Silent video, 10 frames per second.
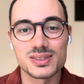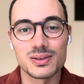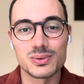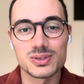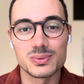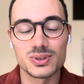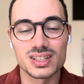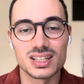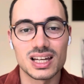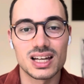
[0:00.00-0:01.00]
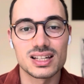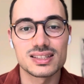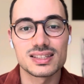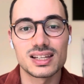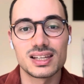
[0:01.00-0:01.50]
I was working
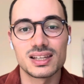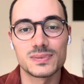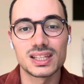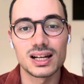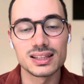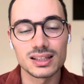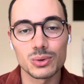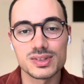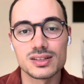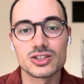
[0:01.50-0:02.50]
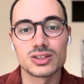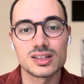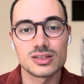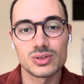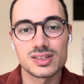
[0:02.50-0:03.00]
as a talent acquisition
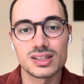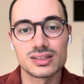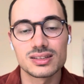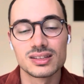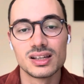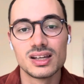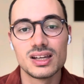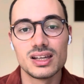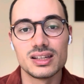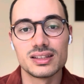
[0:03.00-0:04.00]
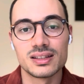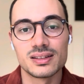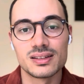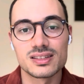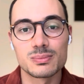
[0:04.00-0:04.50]
associate
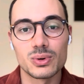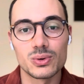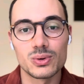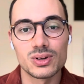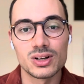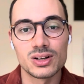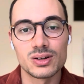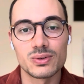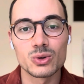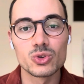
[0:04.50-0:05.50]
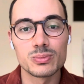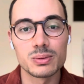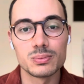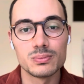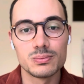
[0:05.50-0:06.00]
in a small
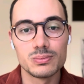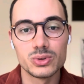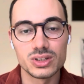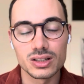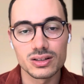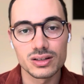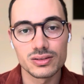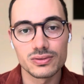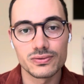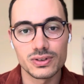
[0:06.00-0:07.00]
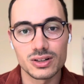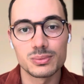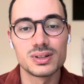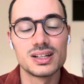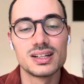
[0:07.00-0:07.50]
recruitment boutique firm
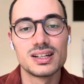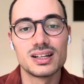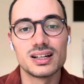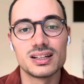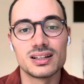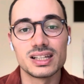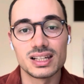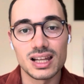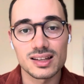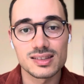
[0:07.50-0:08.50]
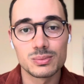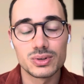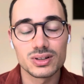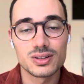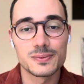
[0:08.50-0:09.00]
in
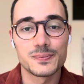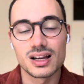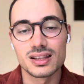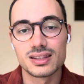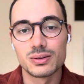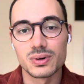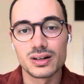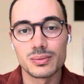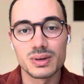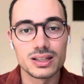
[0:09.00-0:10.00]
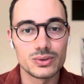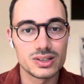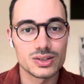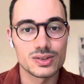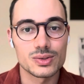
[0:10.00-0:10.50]
Luxembourg. There were many
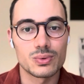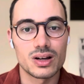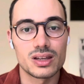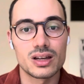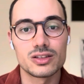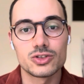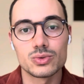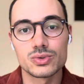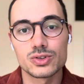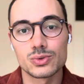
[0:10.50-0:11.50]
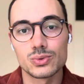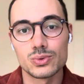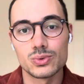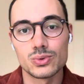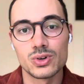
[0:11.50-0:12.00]
reasons why I chose
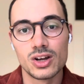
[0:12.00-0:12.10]
to